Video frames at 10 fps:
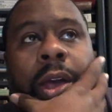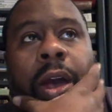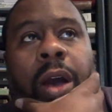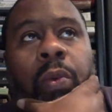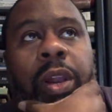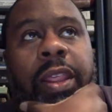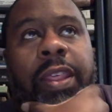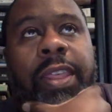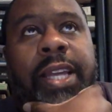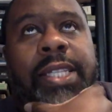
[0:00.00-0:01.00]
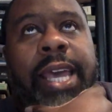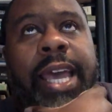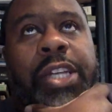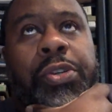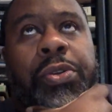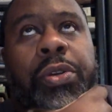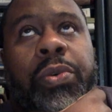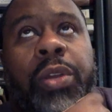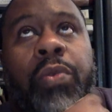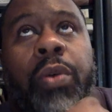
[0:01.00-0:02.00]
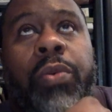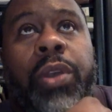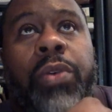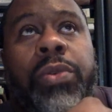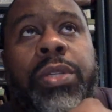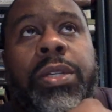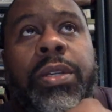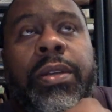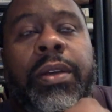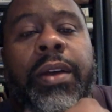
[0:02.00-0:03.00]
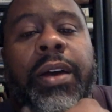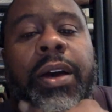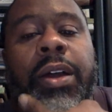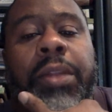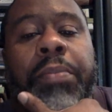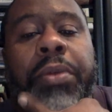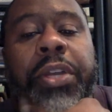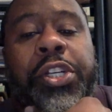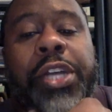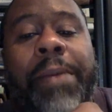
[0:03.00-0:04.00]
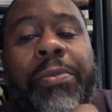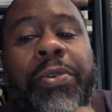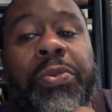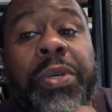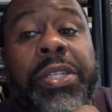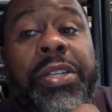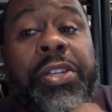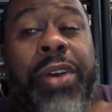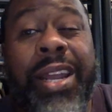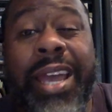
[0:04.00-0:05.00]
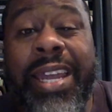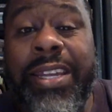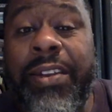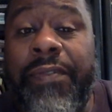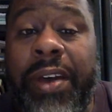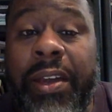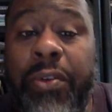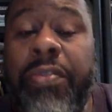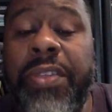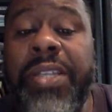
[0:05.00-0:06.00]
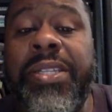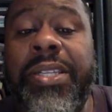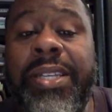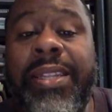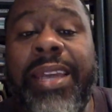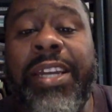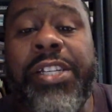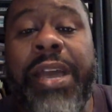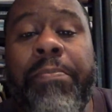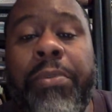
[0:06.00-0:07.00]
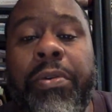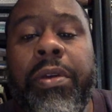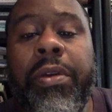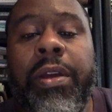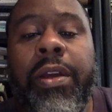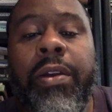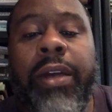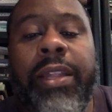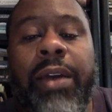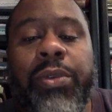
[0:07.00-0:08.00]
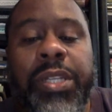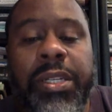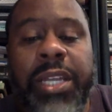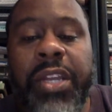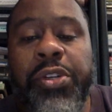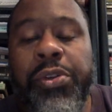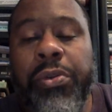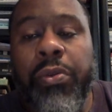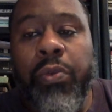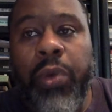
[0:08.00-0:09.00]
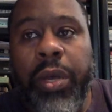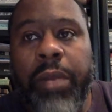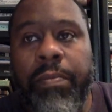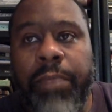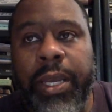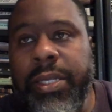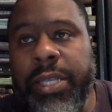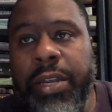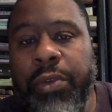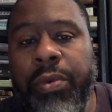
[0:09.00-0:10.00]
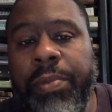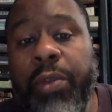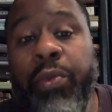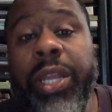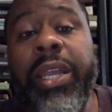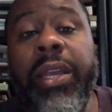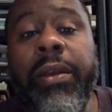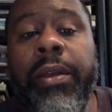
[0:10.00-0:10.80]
One of the things I had you do when you wrote notes on the Berkin chapters was to try to identify her thesis in that chapter. Right? That was intentional. One, because then you would be reading